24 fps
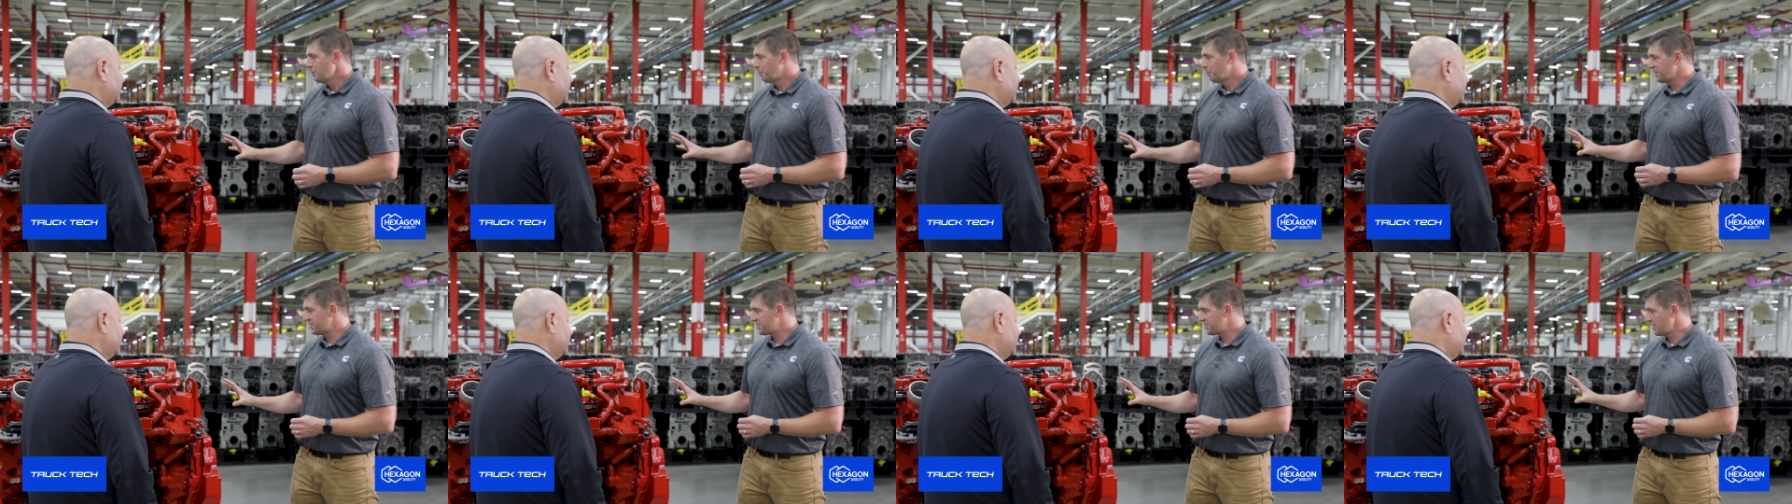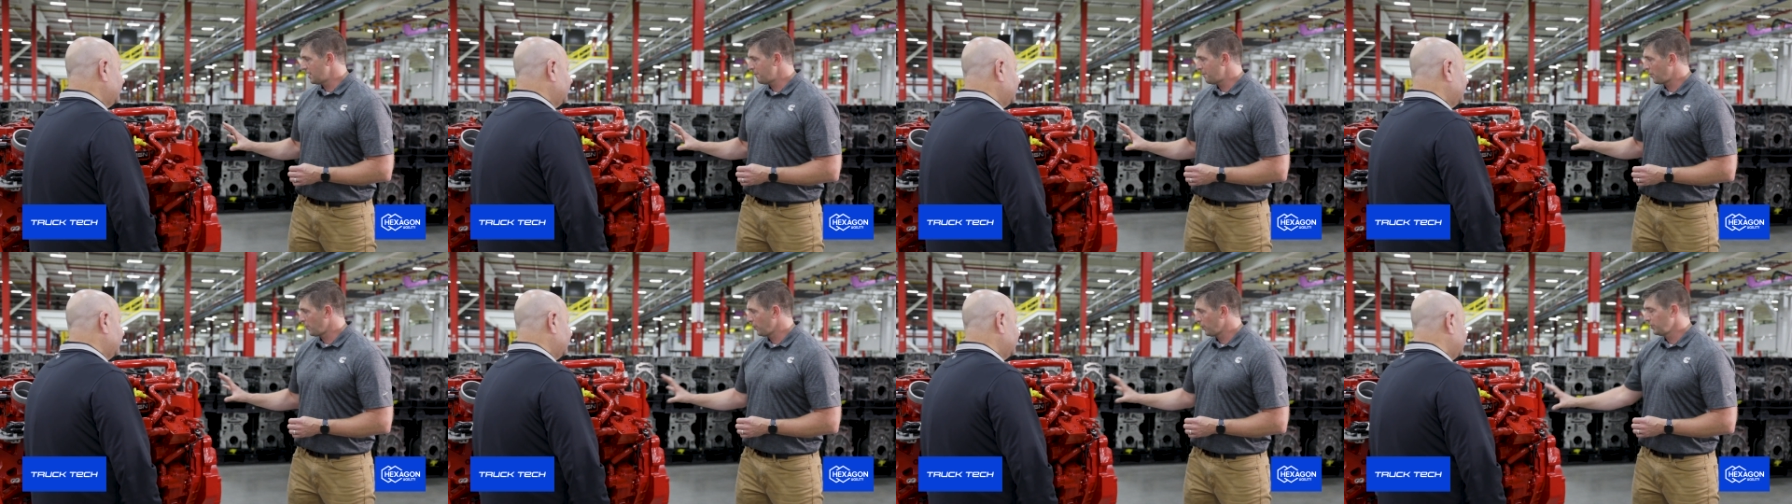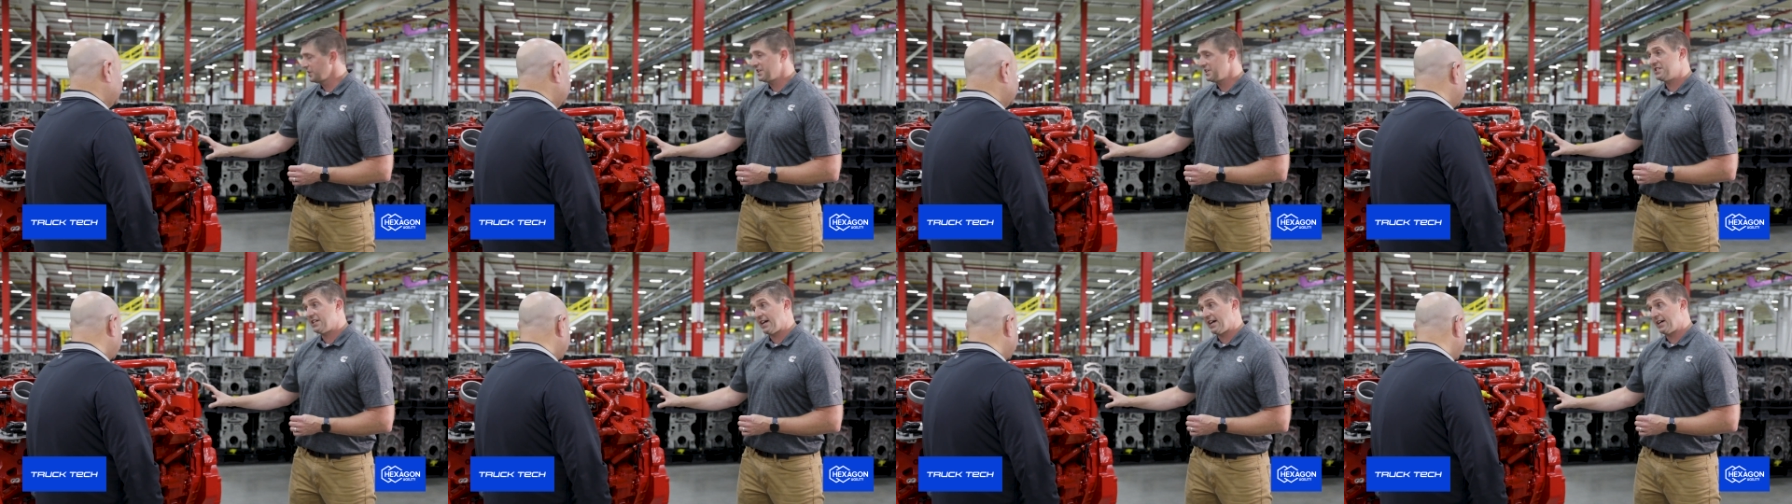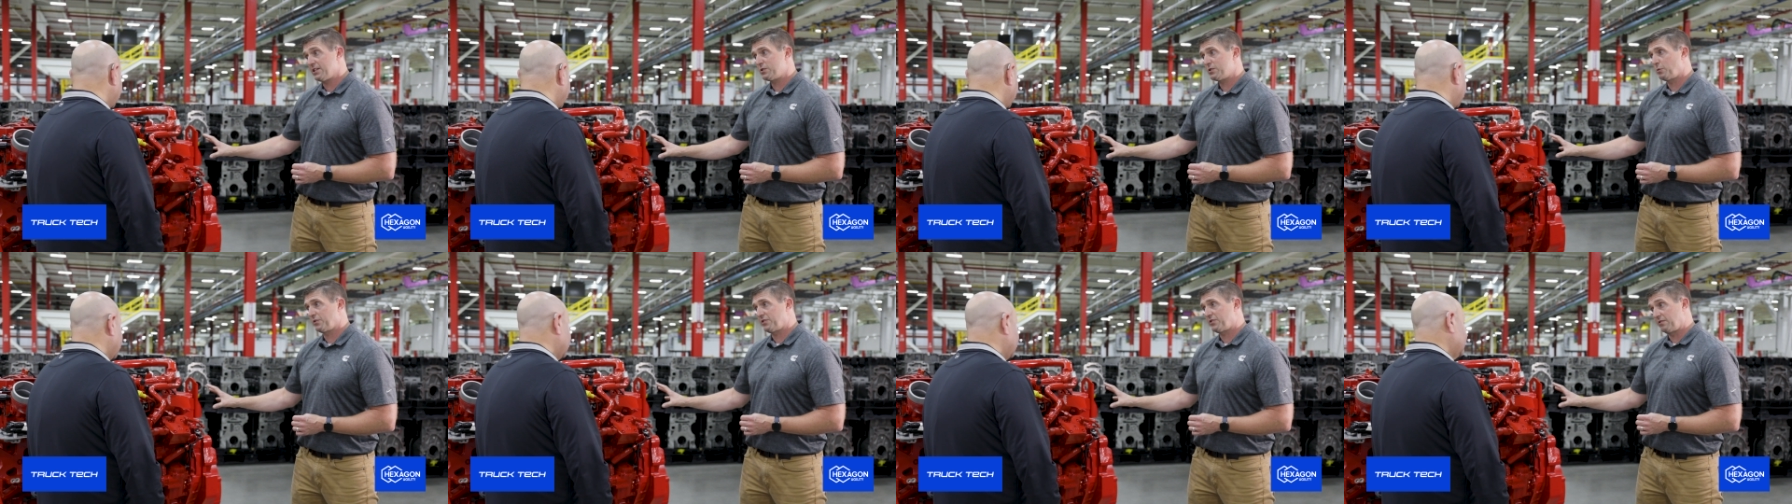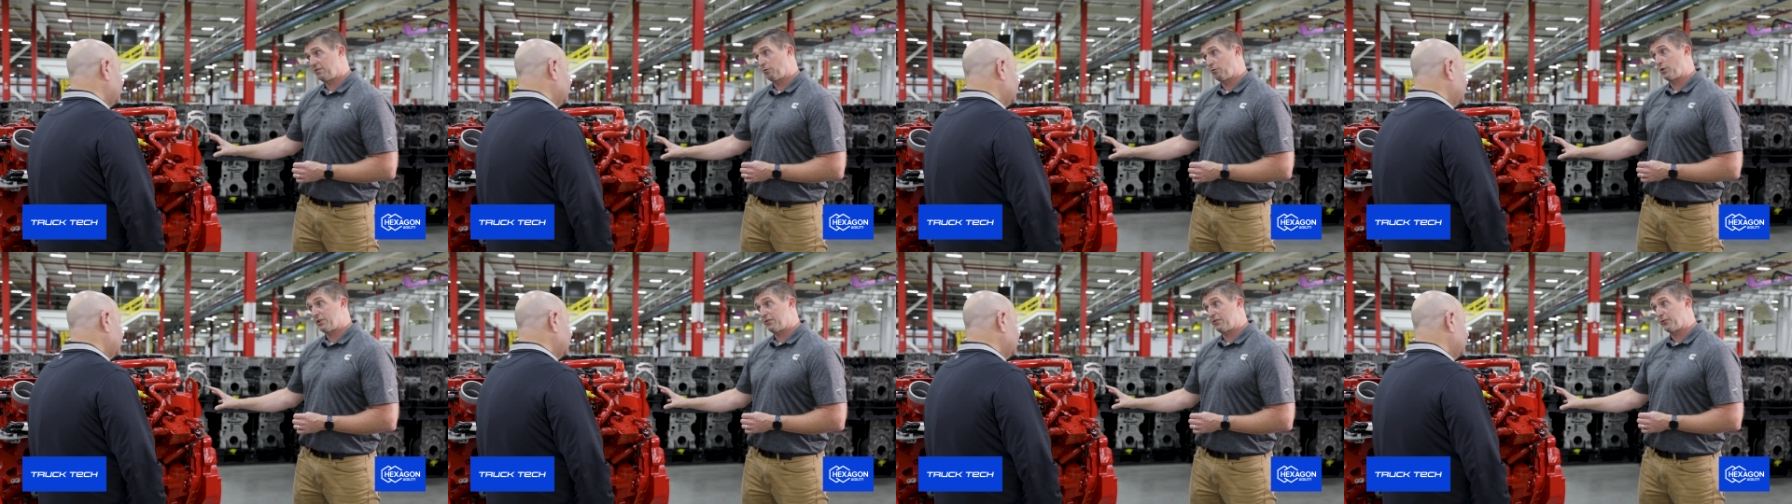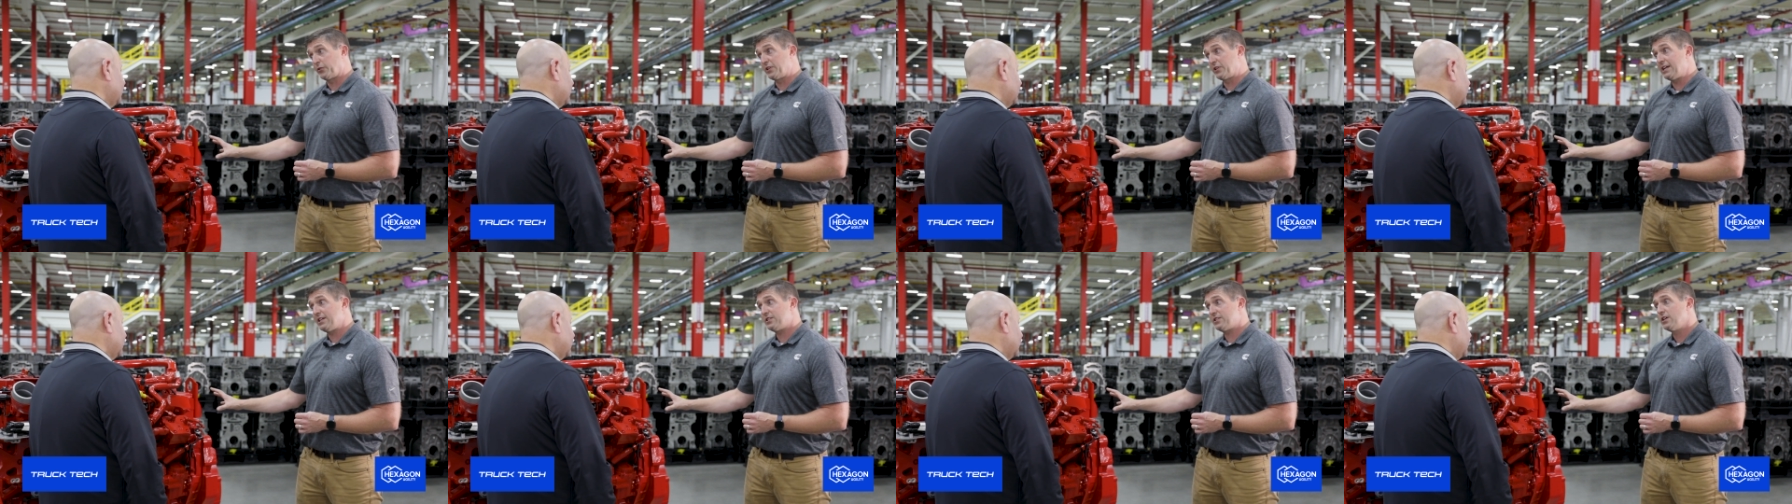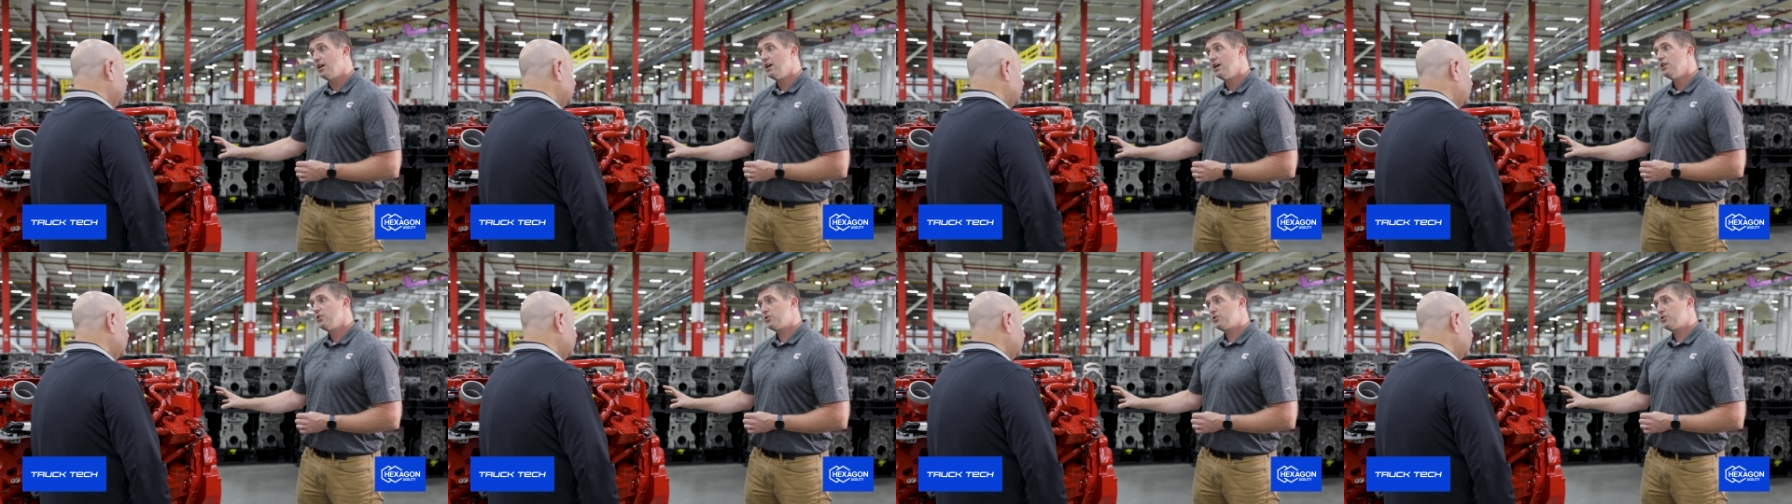But some early tests with fleets